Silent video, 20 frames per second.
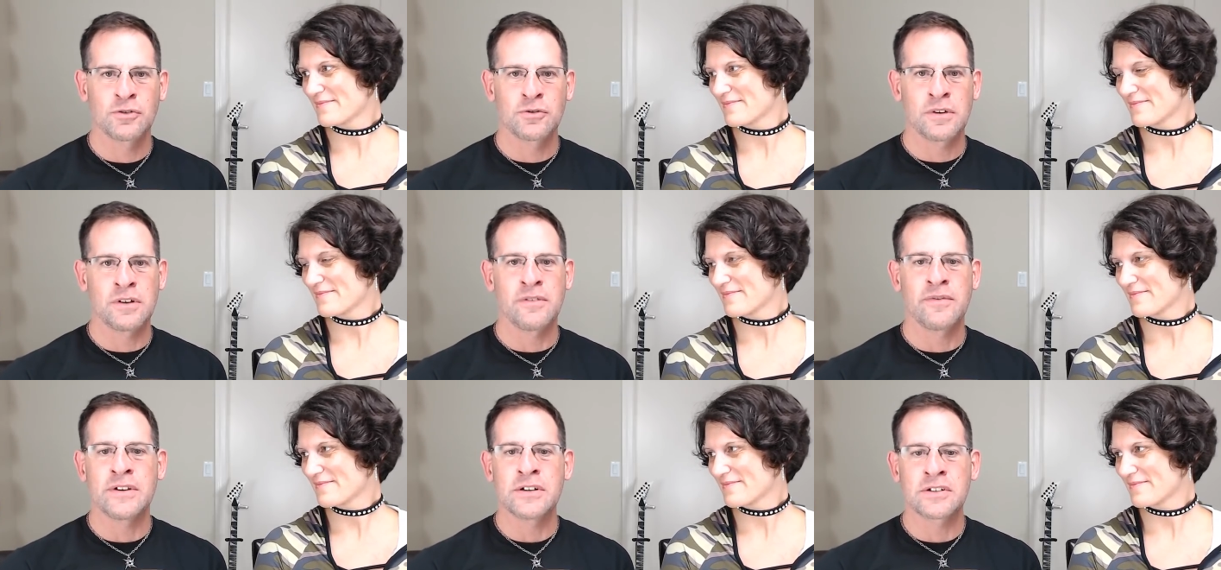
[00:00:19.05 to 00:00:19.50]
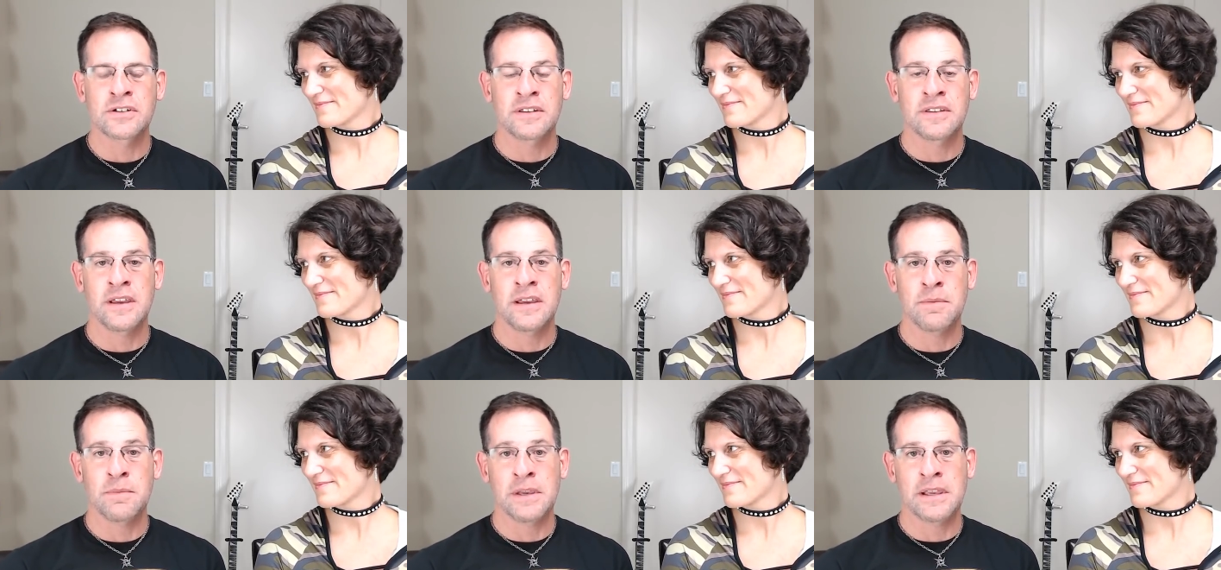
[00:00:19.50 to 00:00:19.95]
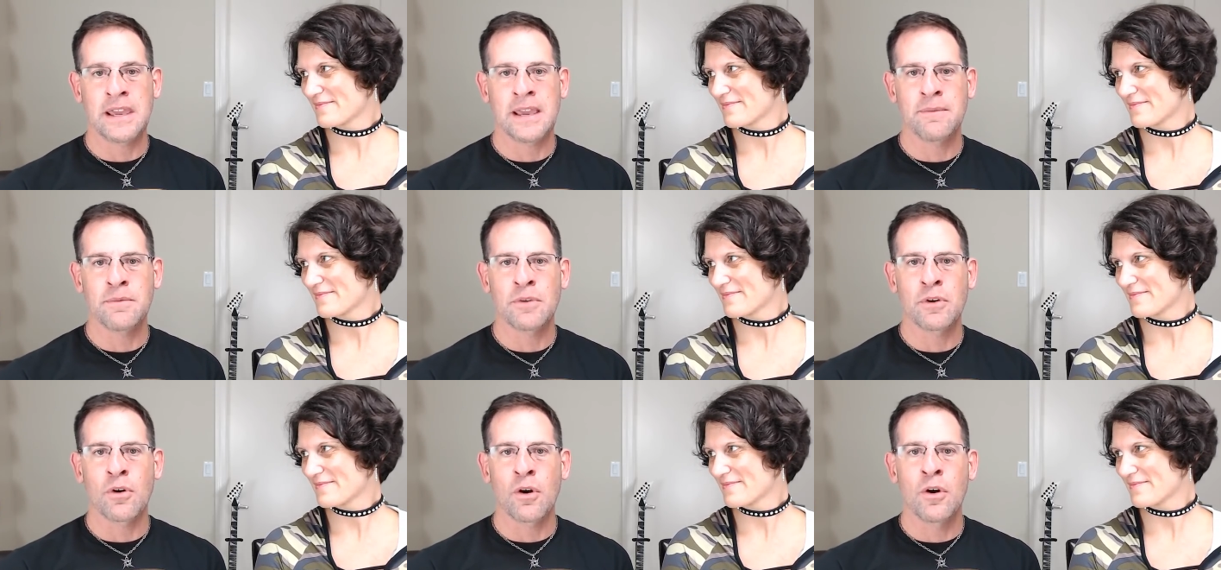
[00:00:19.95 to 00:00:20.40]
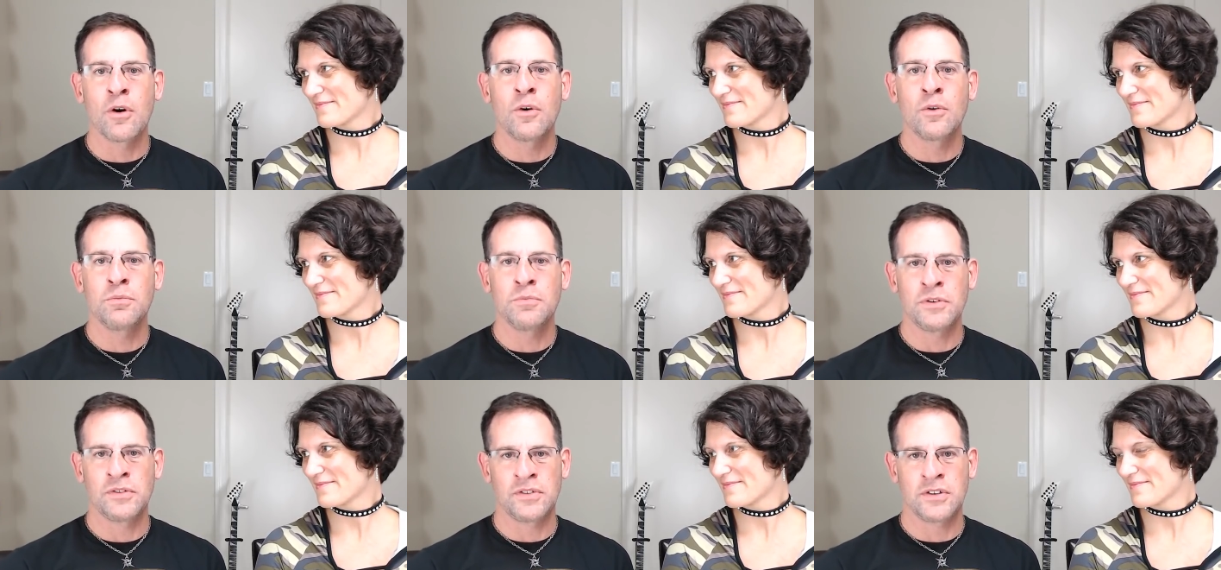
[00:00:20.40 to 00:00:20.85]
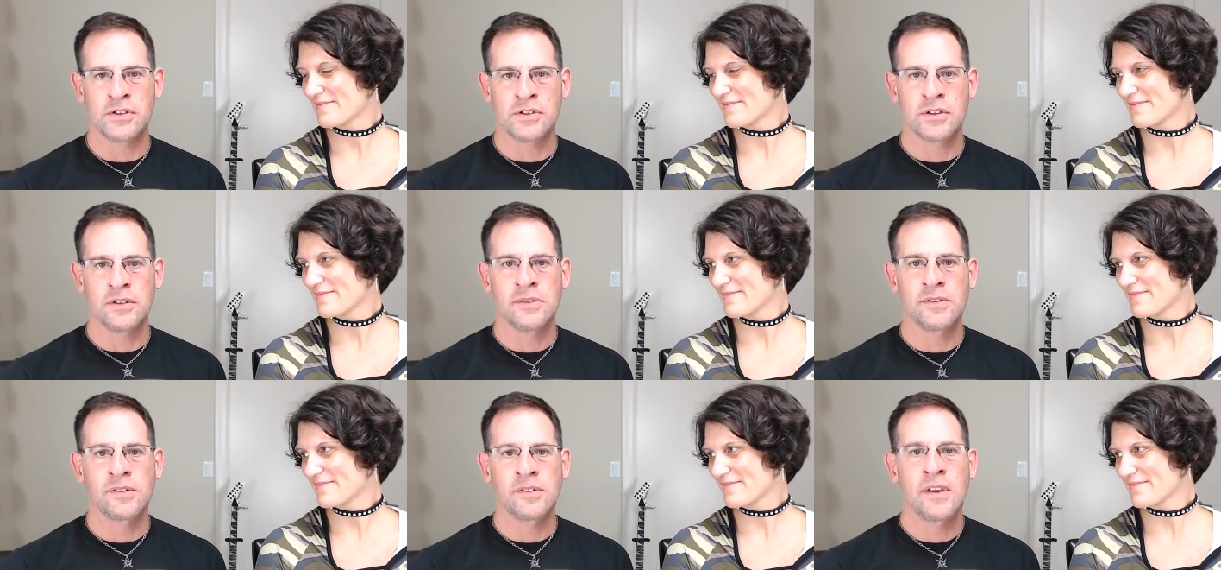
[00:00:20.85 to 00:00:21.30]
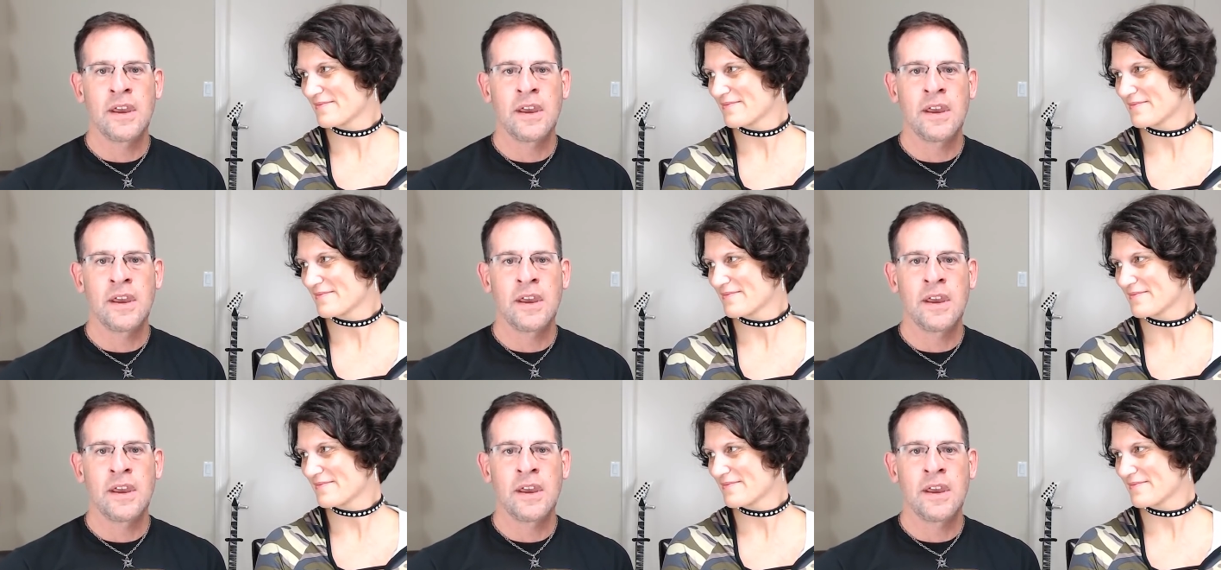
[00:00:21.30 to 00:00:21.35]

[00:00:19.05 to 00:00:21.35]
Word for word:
Speaker 1: Eventually they became their own musicians,